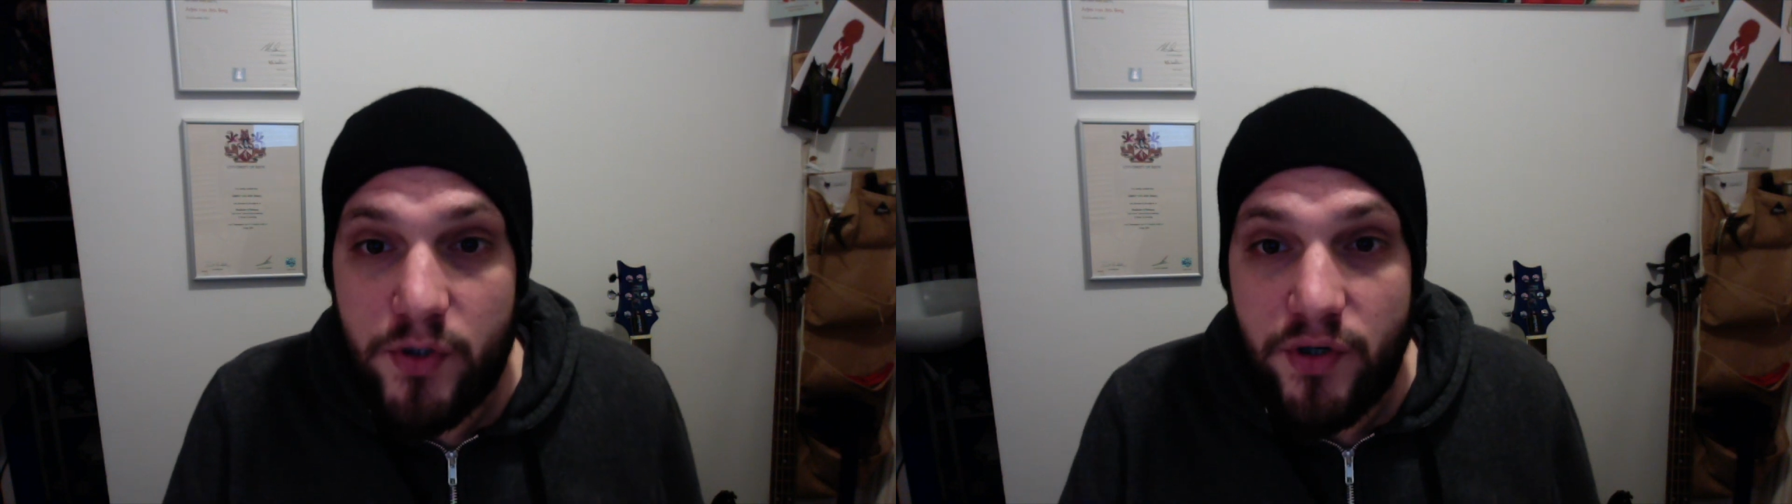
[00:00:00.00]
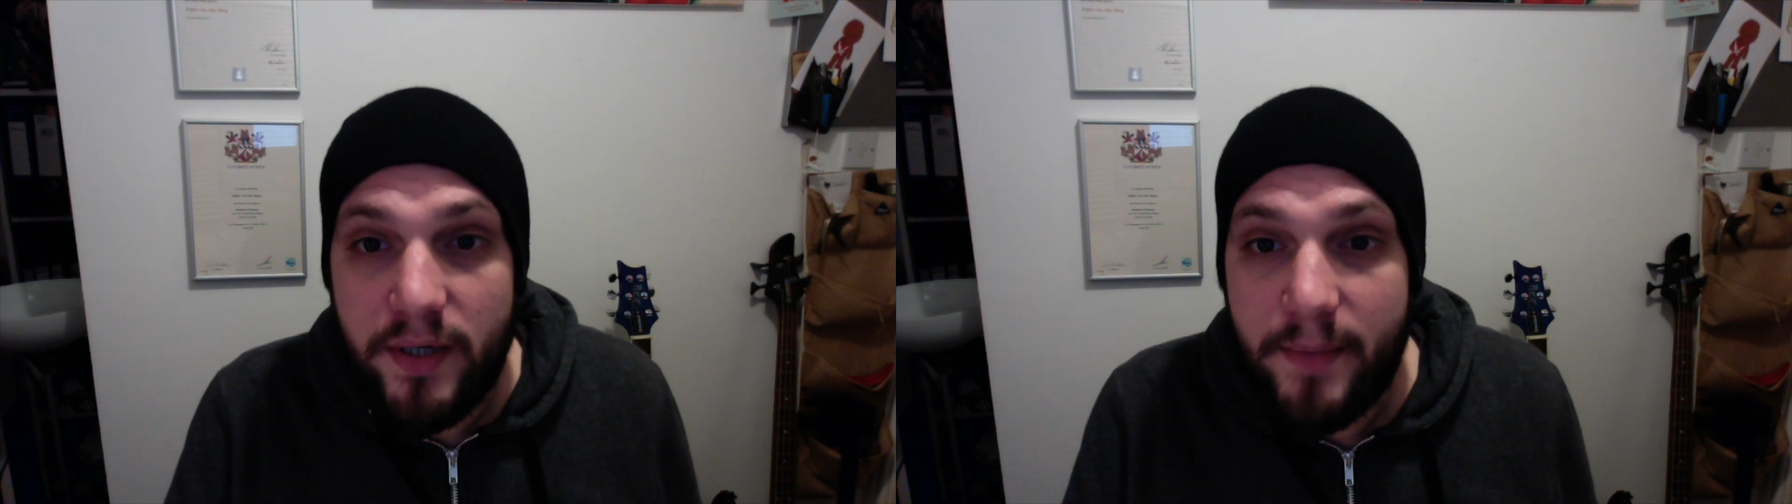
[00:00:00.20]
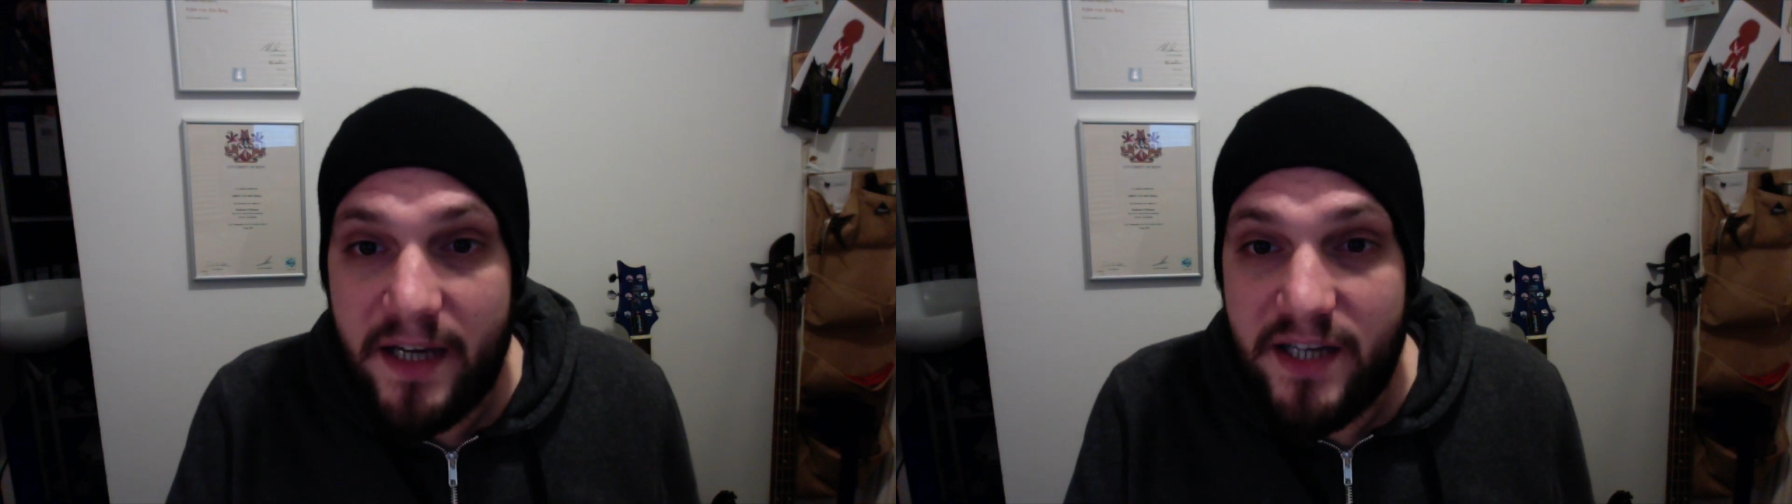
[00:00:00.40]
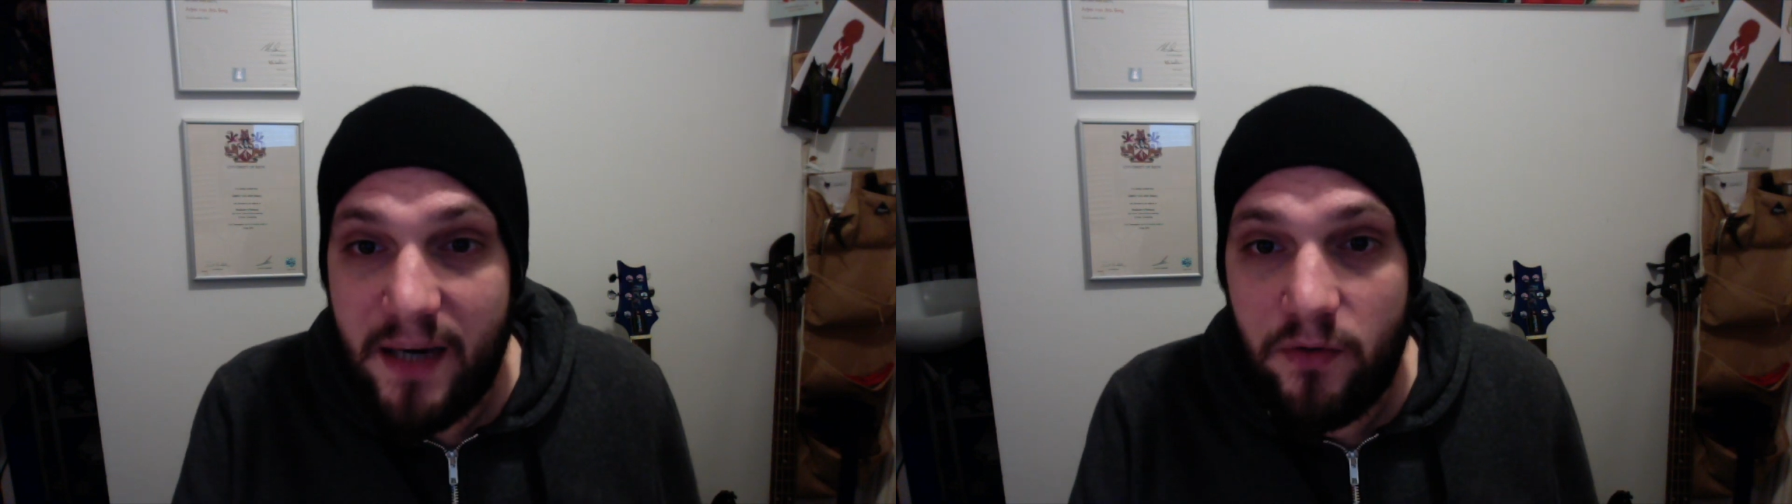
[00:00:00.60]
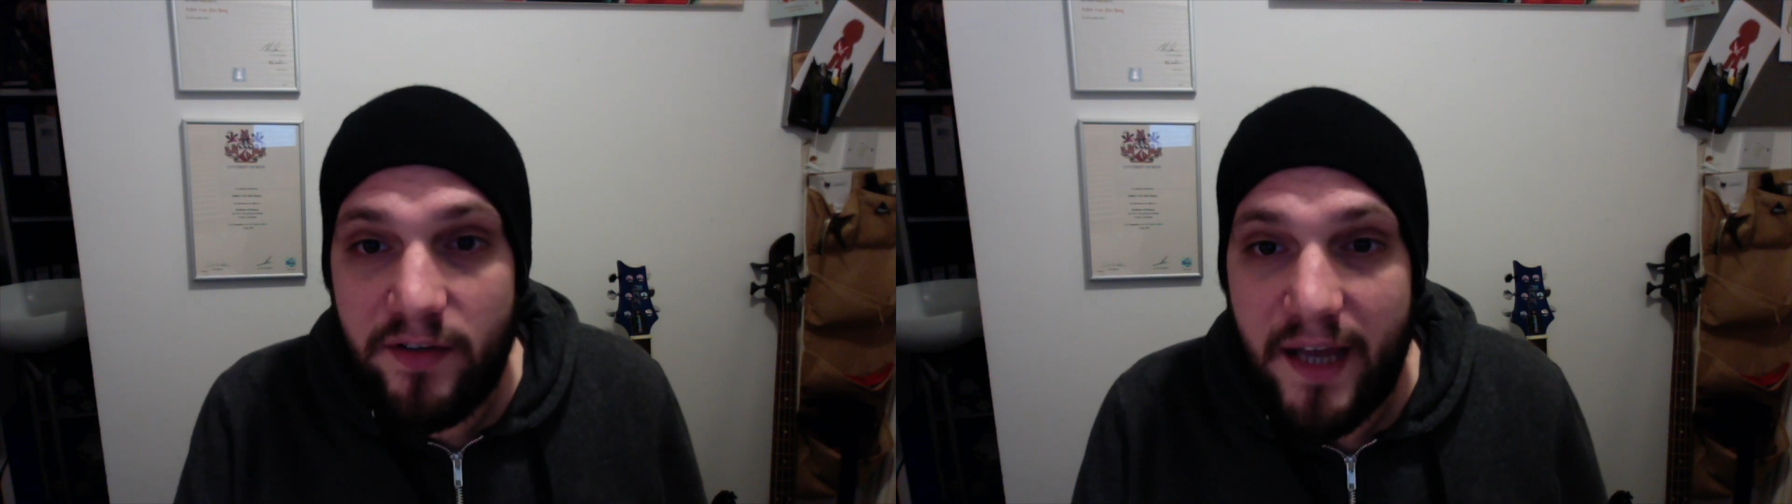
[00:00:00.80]
joining my
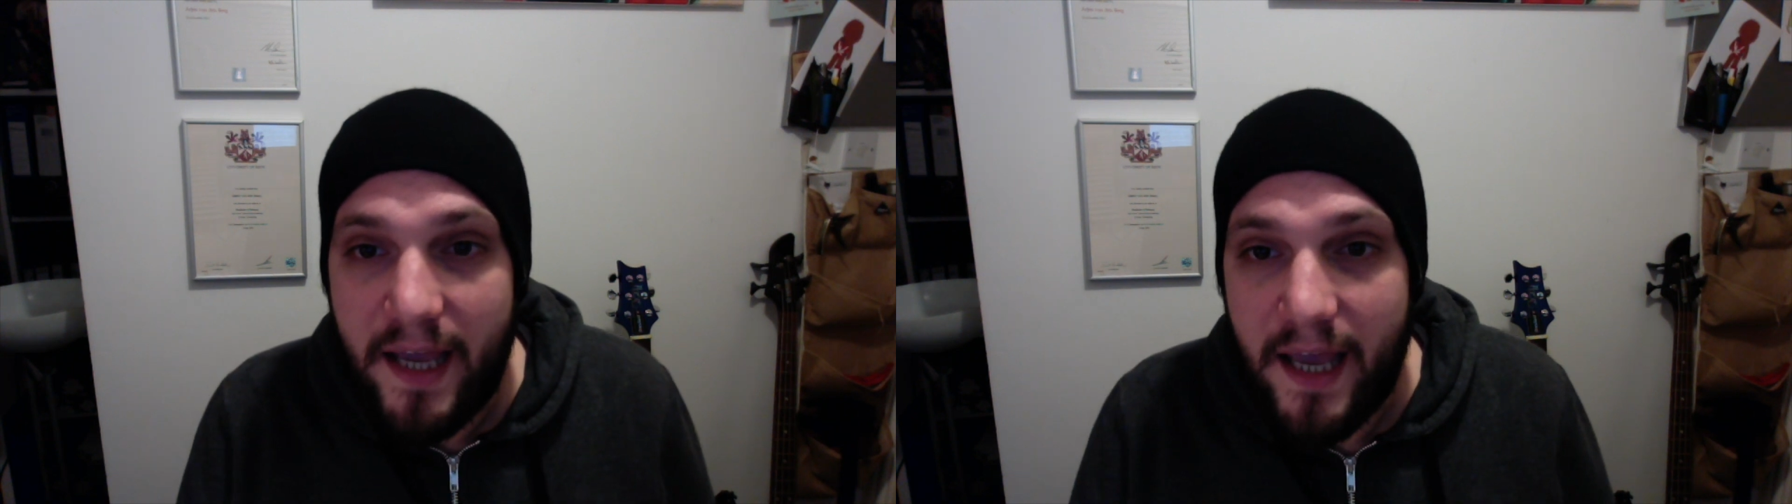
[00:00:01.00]
channel today.